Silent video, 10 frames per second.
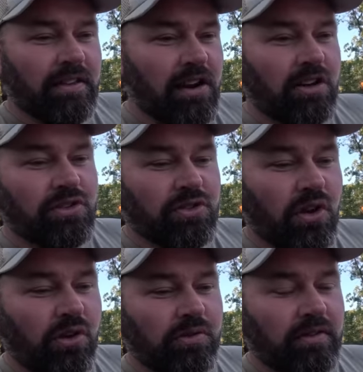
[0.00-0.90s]
the
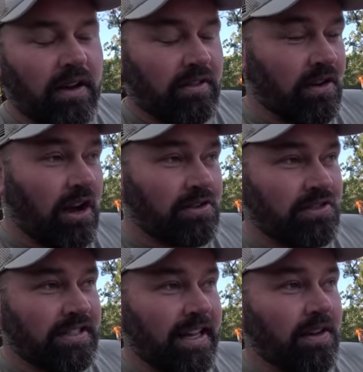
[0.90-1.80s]
doctor
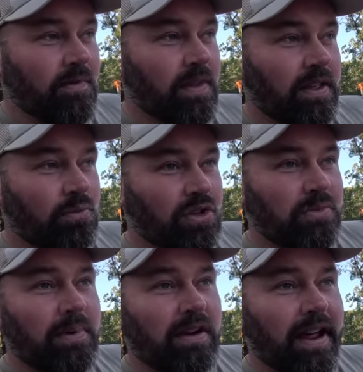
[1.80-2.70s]
said, once
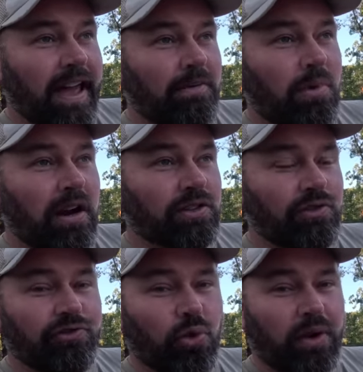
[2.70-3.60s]
you've been on antibiotics for
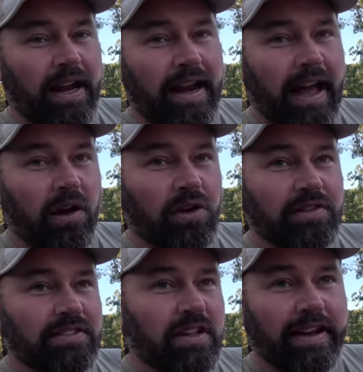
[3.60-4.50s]
48
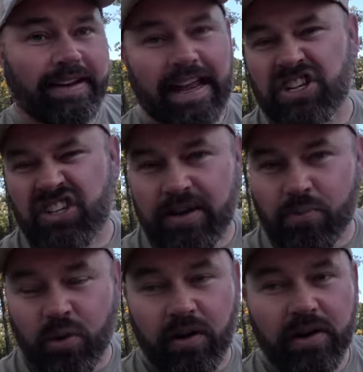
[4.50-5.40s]
hours, it's not contagious
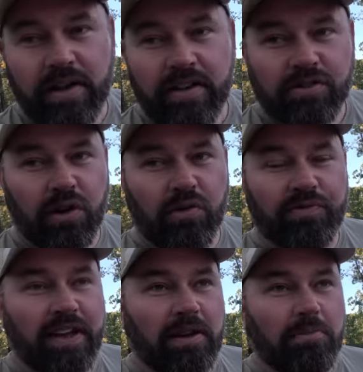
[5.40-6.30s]
anymore. So don't
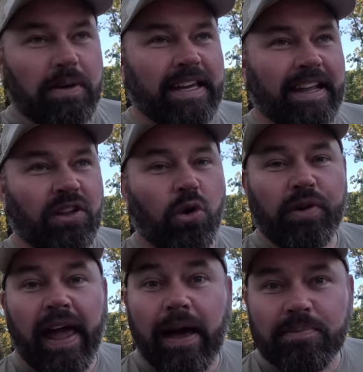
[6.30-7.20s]
think I'm going to be getting the whole
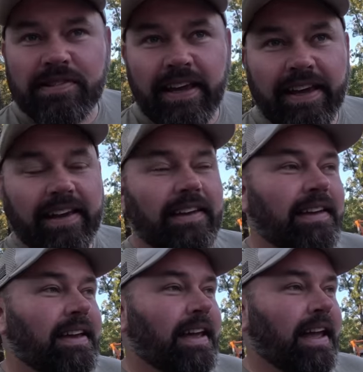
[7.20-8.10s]
camp sick.
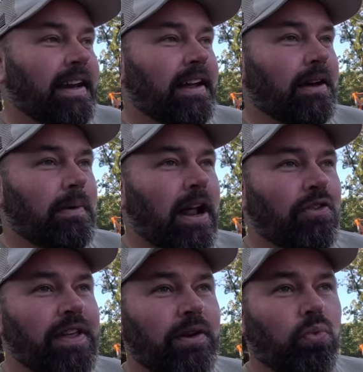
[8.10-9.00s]
And I
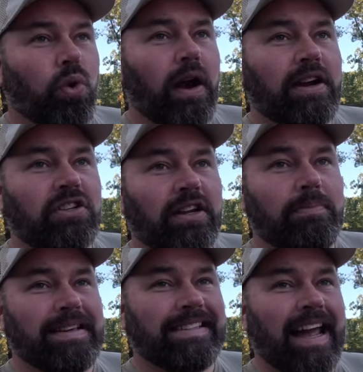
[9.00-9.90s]
don't think we're actually going to
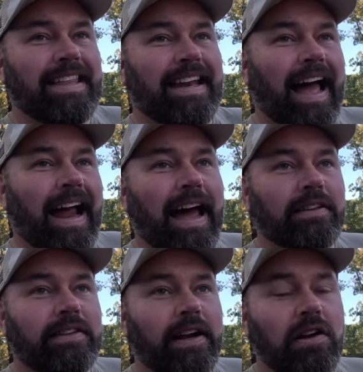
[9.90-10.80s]
be staying the night
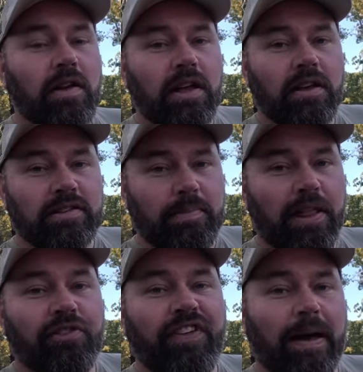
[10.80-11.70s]
out there. Some
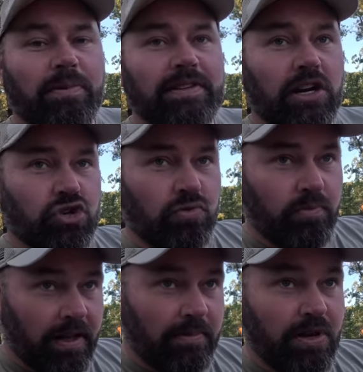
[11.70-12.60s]
other families that are
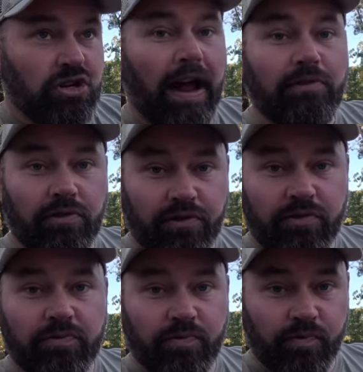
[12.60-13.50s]
going to be traveling
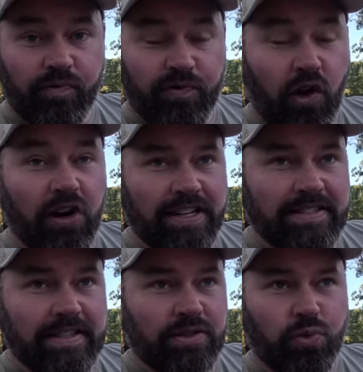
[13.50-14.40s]
from far
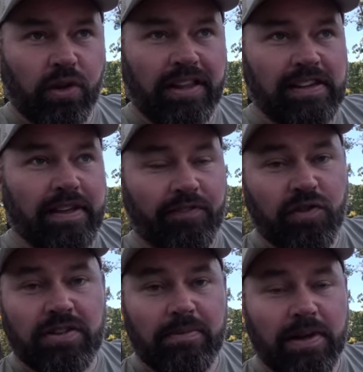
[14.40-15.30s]
distance, we only live like
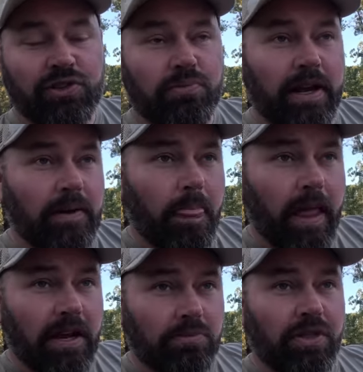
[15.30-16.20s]
15 minutes from there,
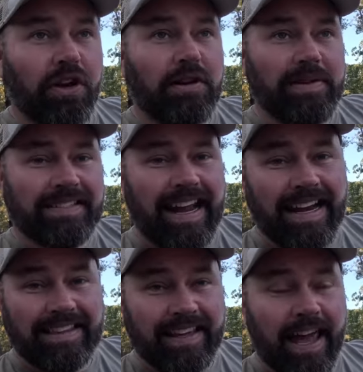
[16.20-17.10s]
but they're going to be staying
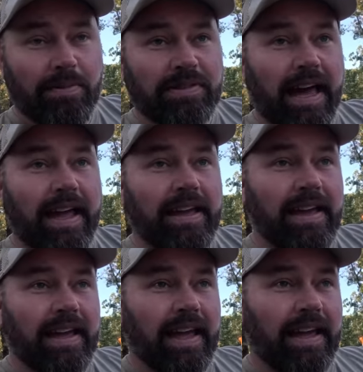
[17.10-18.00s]
at the campsite.
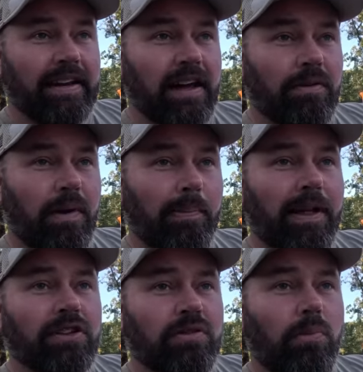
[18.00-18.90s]
And I plan
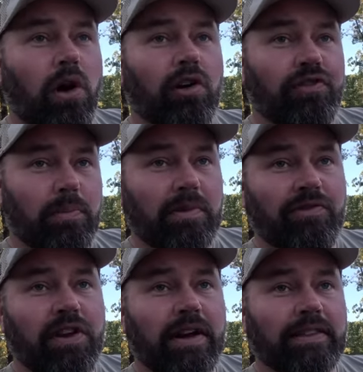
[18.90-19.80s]
on tomorrow filming a
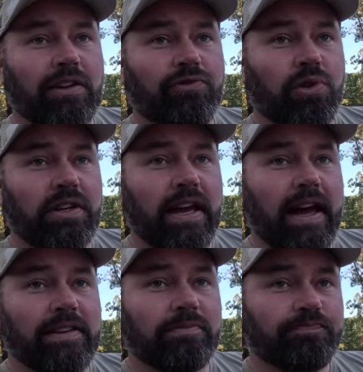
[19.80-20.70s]
video out there for you
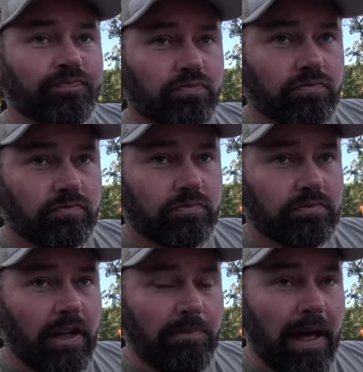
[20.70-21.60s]
guys,
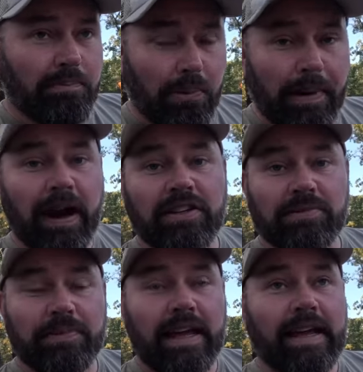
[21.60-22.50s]
preparing
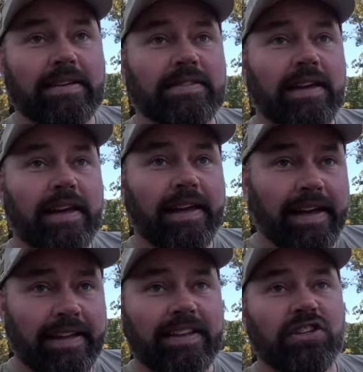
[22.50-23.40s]
some things,
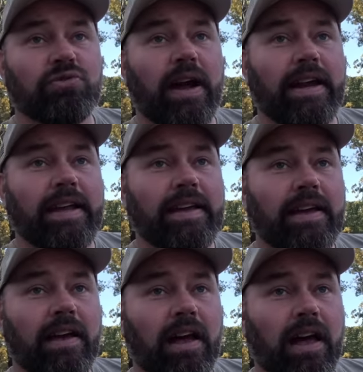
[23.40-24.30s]
getting things ready.
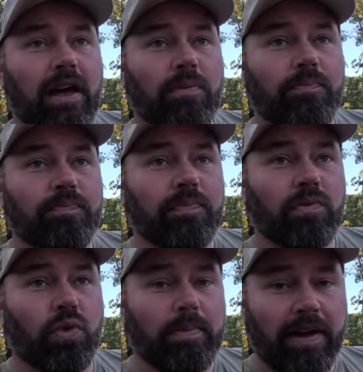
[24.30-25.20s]
One
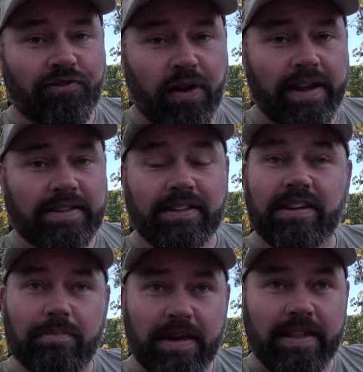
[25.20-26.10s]
of my friends that's
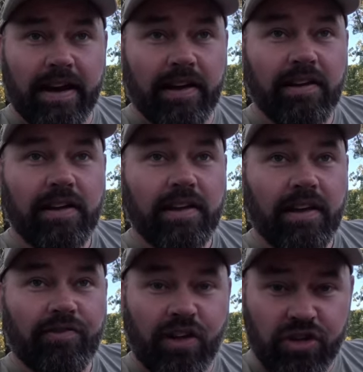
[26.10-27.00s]
going to be there,
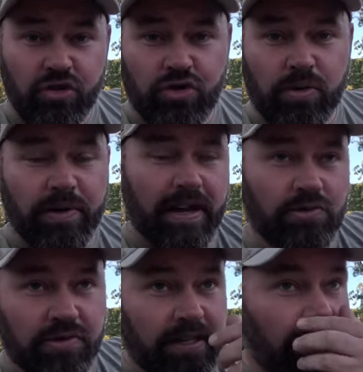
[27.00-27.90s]
a fellow YouTuber you guys
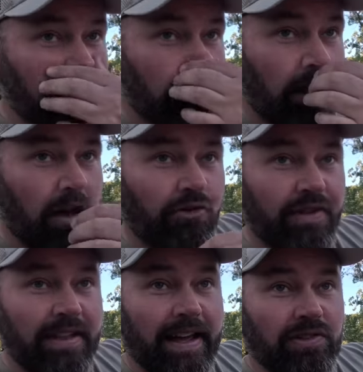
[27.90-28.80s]
will see
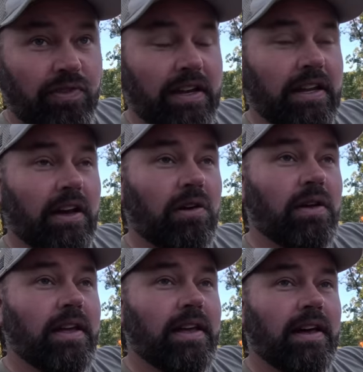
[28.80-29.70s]
hopefully in the next video
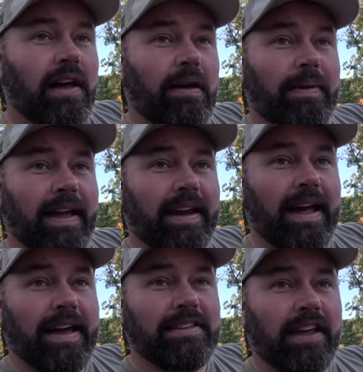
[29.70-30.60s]
that I get
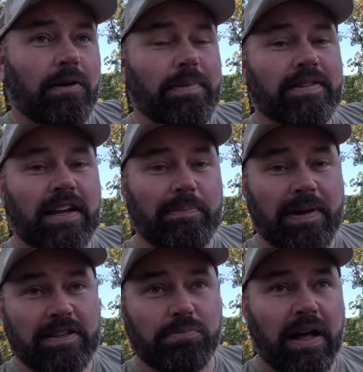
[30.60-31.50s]
out, he's going to help me set up
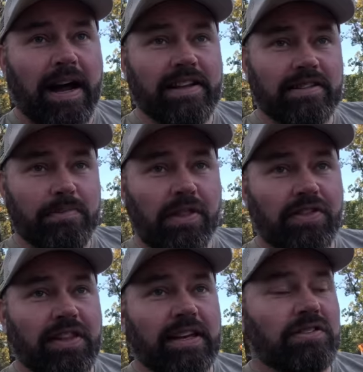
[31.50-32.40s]
his blind and some other
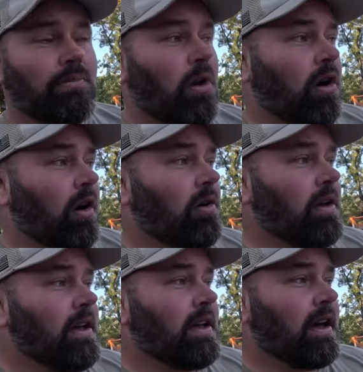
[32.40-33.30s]
things tomorrow.
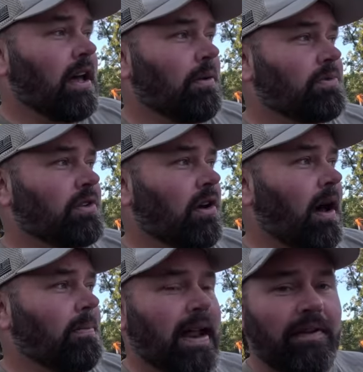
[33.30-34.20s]
So
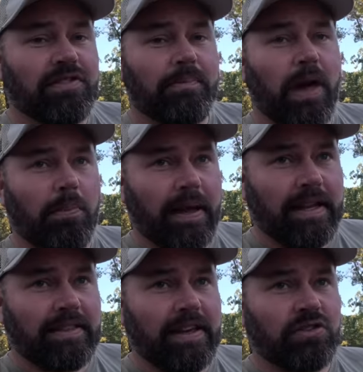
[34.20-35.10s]
I'm going to have some help
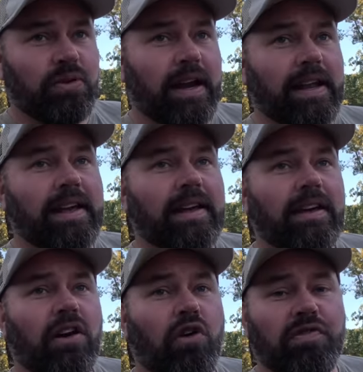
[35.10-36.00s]
getting things ready
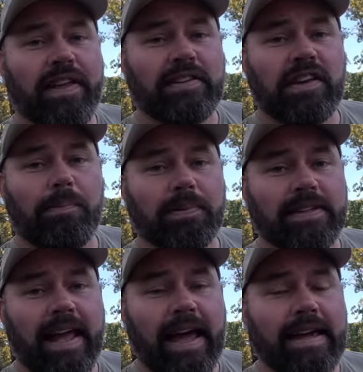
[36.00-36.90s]
over the next couple
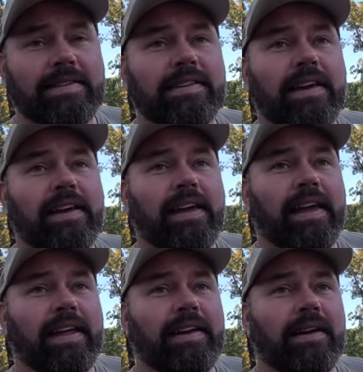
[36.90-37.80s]
days.
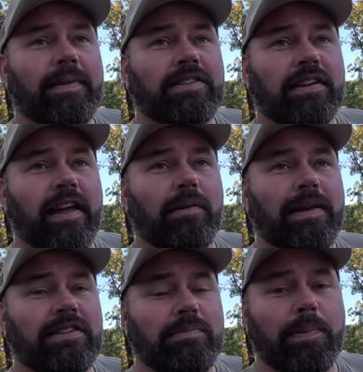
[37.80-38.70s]
And that's going to help.
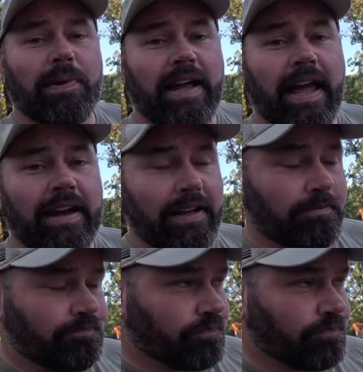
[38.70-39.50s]
That's going to be pretty handy.